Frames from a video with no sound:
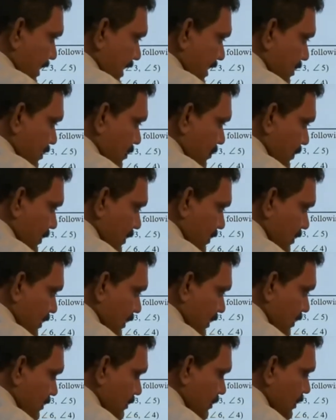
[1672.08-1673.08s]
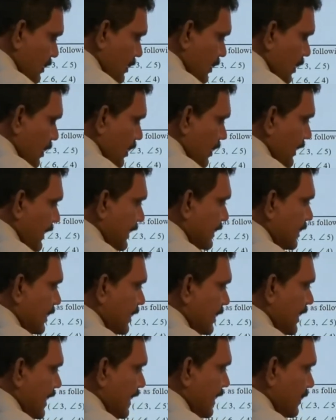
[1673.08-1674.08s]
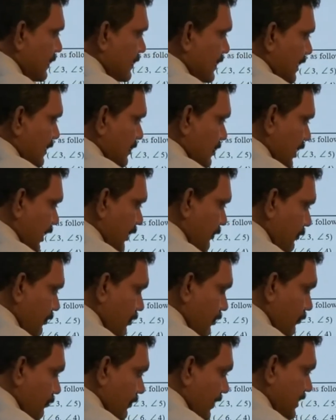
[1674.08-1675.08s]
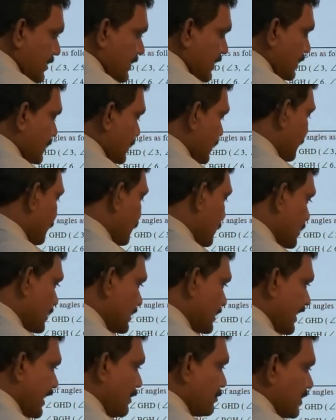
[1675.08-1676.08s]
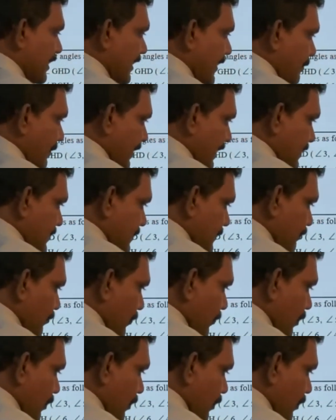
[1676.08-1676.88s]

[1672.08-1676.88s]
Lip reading: transversal, internal angles are 3, 4, 5, 6. Same side means